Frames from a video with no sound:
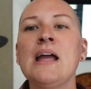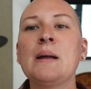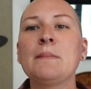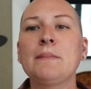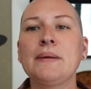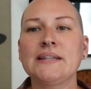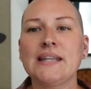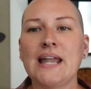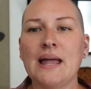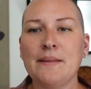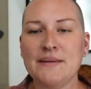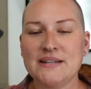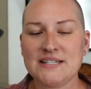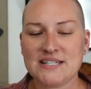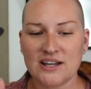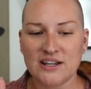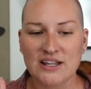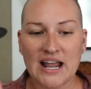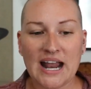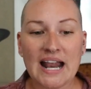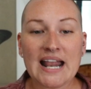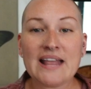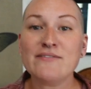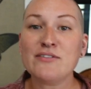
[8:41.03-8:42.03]
But let me tell
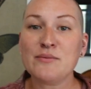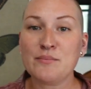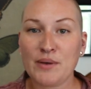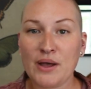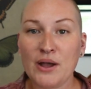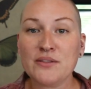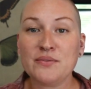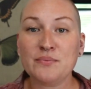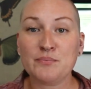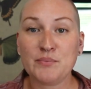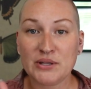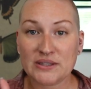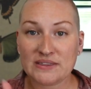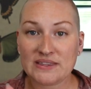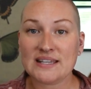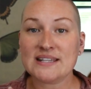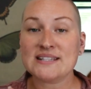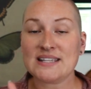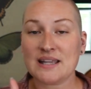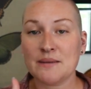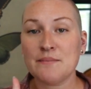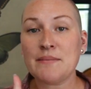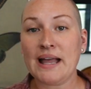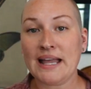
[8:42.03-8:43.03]
you, I even put, put
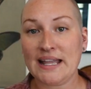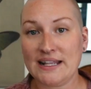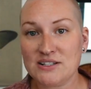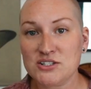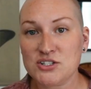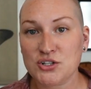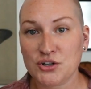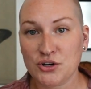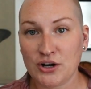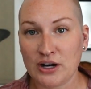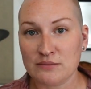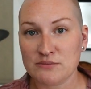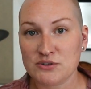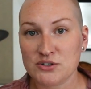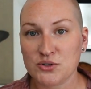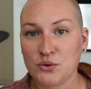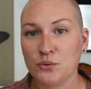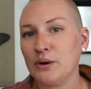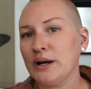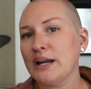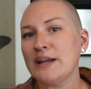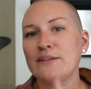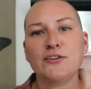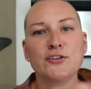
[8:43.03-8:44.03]
this in my Instagram
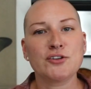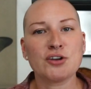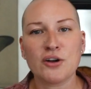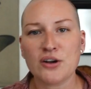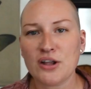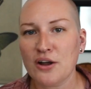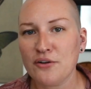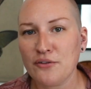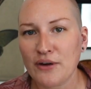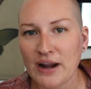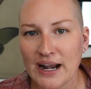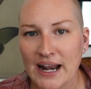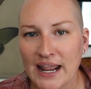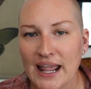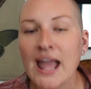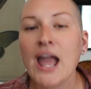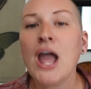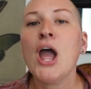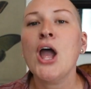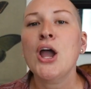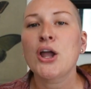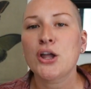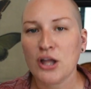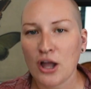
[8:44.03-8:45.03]
story. If you don't already,
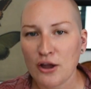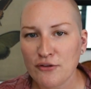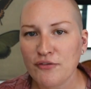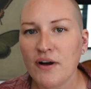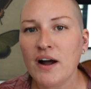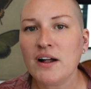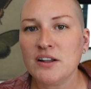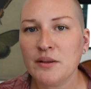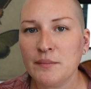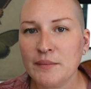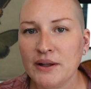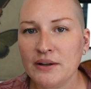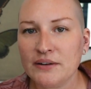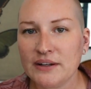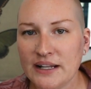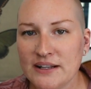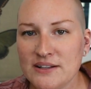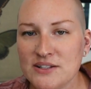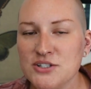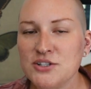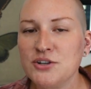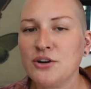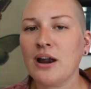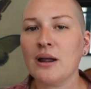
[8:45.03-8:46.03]
go follow me on
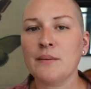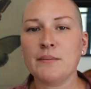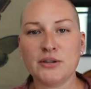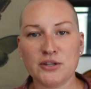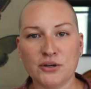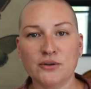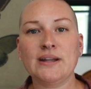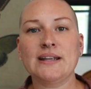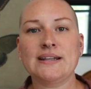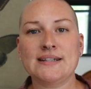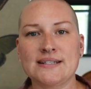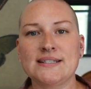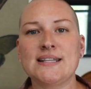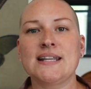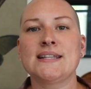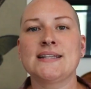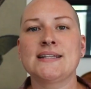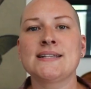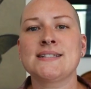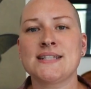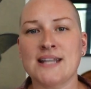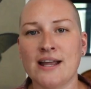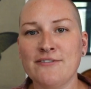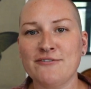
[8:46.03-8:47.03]
Instagram and you'll get to see
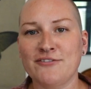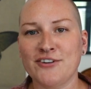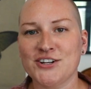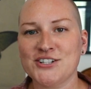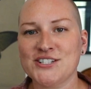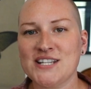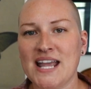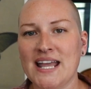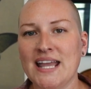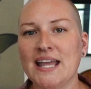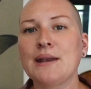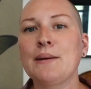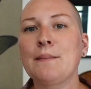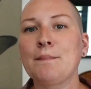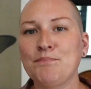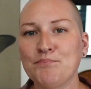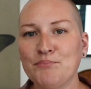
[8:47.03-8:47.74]
this stuff firsthand.